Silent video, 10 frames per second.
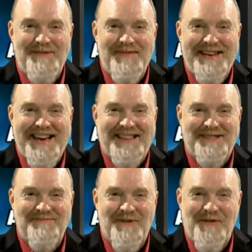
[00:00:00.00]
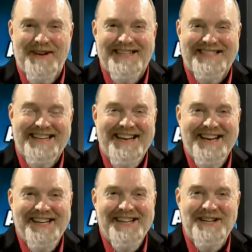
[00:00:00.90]
Me at the Movies.
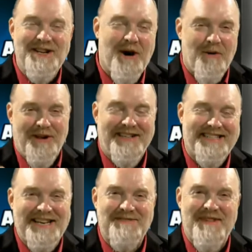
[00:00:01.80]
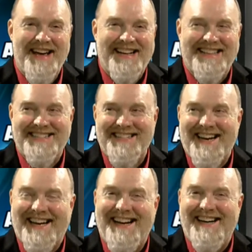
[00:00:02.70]
Noel T. Manning the
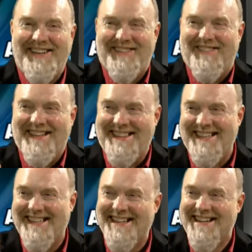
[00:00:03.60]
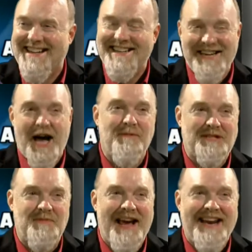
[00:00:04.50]
second here with
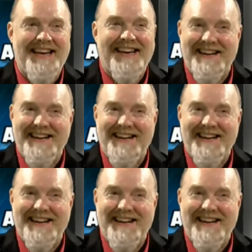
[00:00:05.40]
Thomas Manning, and